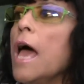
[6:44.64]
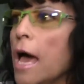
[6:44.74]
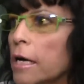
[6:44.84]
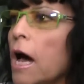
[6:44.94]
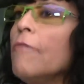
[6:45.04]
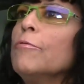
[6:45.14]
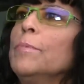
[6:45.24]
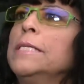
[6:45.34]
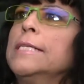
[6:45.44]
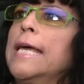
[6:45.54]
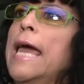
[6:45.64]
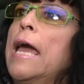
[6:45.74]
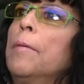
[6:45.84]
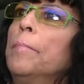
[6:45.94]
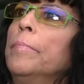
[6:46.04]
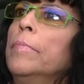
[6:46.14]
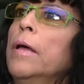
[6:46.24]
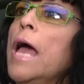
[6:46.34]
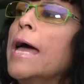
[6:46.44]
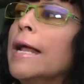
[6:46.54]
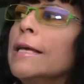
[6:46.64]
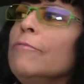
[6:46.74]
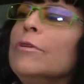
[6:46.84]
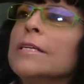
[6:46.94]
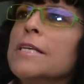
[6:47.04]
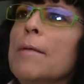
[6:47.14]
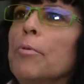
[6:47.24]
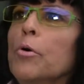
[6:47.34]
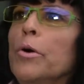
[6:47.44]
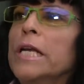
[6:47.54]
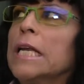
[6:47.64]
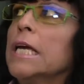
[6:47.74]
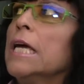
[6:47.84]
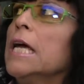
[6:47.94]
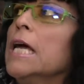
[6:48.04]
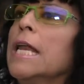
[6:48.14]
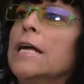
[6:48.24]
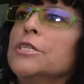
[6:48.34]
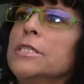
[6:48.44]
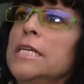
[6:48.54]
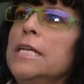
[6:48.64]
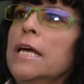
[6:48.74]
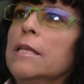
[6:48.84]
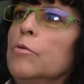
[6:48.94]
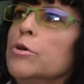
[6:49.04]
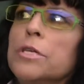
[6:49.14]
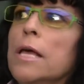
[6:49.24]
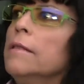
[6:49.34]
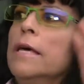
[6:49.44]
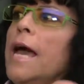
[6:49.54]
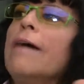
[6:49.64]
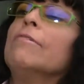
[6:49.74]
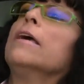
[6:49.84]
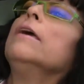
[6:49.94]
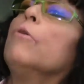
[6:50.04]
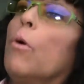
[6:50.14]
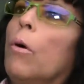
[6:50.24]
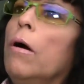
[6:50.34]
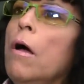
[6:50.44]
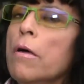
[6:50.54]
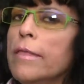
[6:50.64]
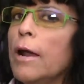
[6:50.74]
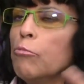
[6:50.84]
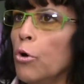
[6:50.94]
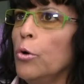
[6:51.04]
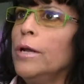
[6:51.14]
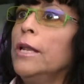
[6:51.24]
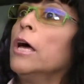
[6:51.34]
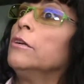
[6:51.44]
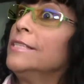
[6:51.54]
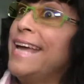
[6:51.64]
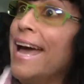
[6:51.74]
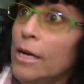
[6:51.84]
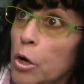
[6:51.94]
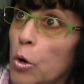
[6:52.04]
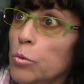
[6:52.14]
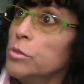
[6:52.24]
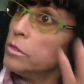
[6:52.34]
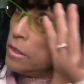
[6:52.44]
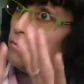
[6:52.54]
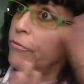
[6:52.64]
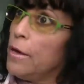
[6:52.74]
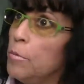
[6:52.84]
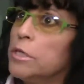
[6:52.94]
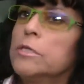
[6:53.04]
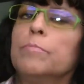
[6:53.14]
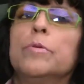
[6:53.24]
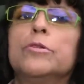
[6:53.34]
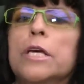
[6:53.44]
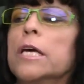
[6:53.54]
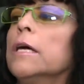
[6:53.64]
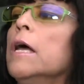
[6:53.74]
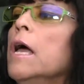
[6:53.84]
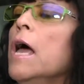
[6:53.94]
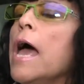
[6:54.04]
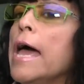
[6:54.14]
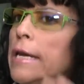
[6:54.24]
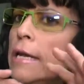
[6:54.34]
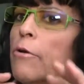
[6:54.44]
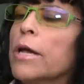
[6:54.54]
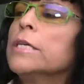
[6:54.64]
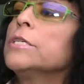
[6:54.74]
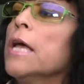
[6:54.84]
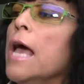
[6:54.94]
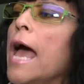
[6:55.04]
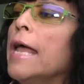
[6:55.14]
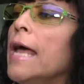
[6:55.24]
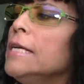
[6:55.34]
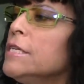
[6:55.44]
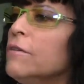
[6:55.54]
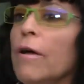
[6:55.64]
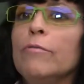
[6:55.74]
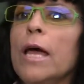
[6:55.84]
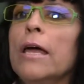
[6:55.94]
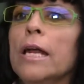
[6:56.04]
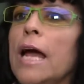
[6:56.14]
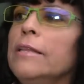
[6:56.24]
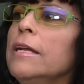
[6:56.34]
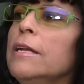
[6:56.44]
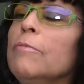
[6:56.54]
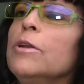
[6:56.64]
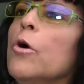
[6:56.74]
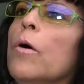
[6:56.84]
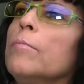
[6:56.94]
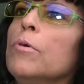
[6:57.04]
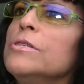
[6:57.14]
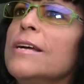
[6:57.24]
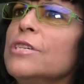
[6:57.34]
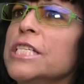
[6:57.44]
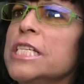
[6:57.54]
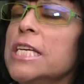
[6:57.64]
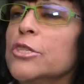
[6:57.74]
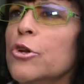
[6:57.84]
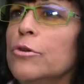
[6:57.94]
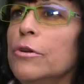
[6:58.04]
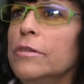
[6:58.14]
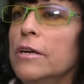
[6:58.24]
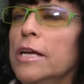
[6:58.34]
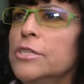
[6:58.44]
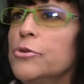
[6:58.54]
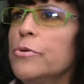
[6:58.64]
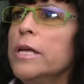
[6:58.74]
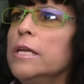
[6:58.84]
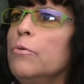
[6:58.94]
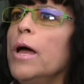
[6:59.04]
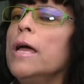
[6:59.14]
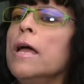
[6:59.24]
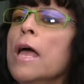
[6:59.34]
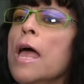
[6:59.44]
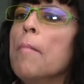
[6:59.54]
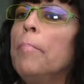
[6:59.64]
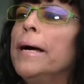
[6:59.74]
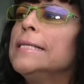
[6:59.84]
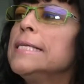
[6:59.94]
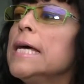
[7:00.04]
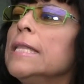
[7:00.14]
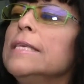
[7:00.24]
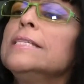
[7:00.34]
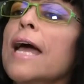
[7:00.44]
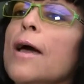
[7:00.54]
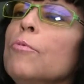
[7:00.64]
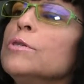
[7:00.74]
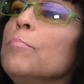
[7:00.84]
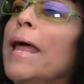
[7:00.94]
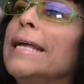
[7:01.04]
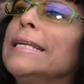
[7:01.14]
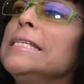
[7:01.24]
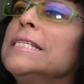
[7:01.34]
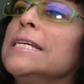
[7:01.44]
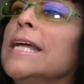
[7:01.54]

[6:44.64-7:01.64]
A government scam. And I'll give you an example quickly. In Argentina, there was, they have a hero that wrote a lot of tangos, the famous music and lyrics. And I just found out, and I didn't even know, and most Argentinians don't know their history anyway, but this guy was blacklisted